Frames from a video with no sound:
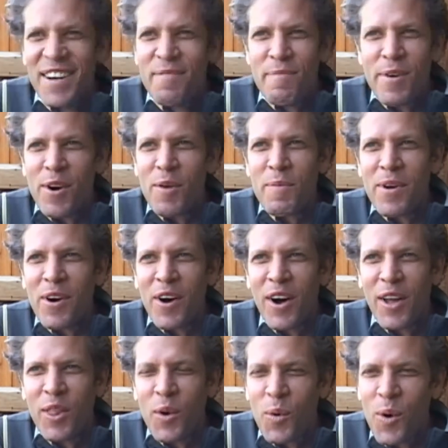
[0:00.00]
mirror, mirror
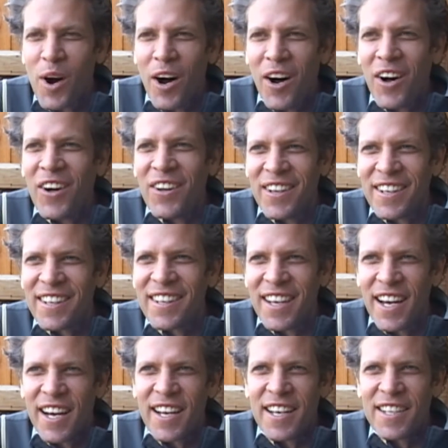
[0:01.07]
on the wall.
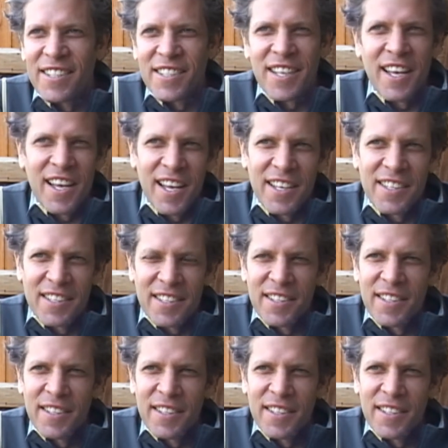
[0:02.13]
Yeah, it's so, it's